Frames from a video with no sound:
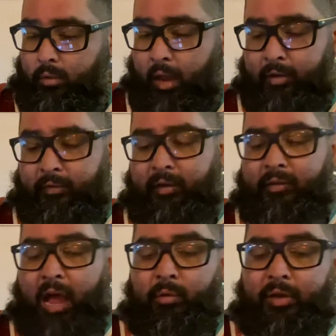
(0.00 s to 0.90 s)
Hey, these
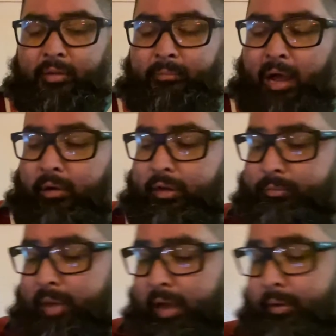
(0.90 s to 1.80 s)
highways and
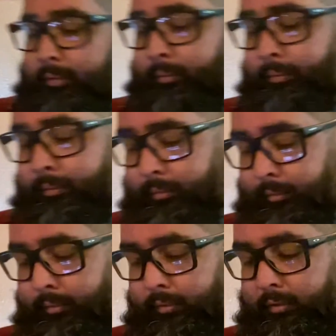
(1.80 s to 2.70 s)
byways, man,
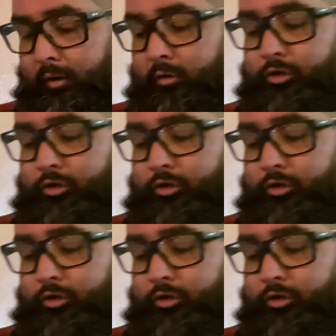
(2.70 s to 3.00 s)
no